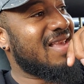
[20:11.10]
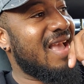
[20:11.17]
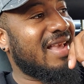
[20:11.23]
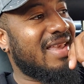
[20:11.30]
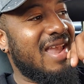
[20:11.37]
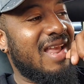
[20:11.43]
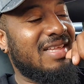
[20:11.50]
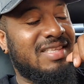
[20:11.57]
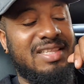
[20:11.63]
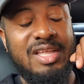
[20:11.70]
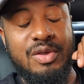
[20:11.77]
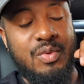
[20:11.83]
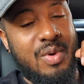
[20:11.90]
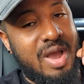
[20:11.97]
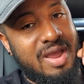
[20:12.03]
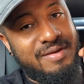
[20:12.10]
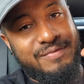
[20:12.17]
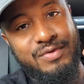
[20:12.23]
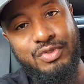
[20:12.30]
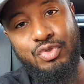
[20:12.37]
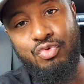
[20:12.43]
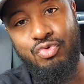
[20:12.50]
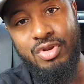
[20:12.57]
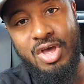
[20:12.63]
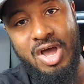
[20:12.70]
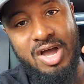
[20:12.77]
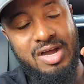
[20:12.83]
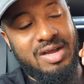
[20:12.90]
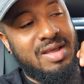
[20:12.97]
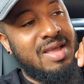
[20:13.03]
can't stay quiet for too
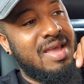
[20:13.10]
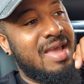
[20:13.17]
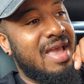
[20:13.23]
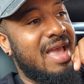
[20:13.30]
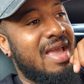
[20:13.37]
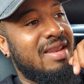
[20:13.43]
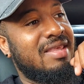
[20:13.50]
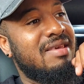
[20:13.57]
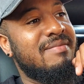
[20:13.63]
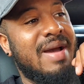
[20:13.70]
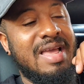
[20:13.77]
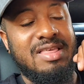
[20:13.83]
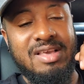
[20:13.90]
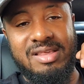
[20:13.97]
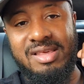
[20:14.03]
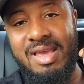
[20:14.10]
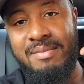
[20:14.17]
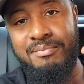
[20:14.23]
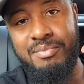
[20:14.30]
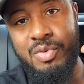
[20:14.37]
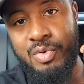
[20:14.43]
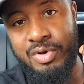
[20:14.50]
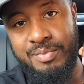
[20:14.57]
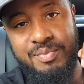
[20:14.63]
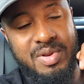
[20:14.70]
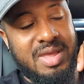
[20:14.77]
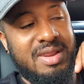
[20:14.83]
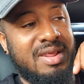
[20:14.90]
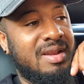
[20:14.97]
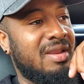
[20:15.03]
long, and he might just get bored
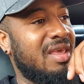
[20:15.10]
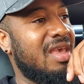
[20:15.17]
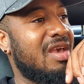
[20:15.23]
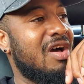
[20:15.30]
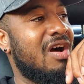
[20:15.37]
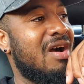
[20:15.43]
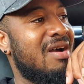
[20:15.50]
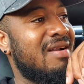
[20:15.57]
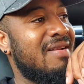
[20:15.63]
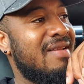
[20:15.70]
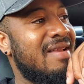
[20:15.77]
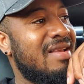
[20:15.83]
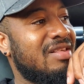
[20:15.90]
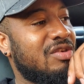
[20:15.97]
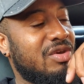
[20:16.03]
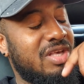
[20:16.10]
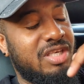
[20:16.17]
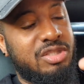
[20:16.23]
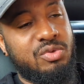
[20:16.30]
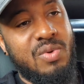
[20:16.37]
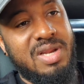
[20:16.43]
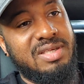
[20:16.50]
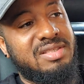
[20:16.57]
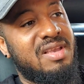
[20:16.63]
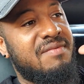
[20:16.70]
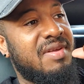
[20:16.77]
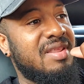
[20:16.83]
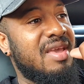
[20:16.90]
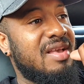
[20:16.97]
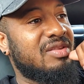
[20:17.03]
playing in Liga. So he's
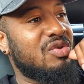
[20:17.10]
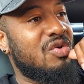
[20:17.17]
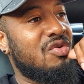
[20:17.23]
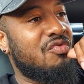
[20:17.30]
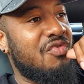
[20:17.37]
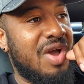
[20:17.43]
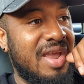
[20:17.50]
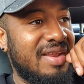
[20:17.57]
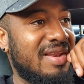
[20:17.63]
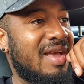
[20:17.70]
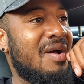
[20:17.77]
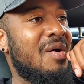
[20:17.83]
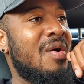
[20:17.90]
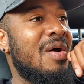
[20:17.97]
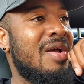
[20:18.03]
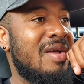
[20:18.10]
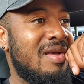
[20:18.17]
27 years old right now.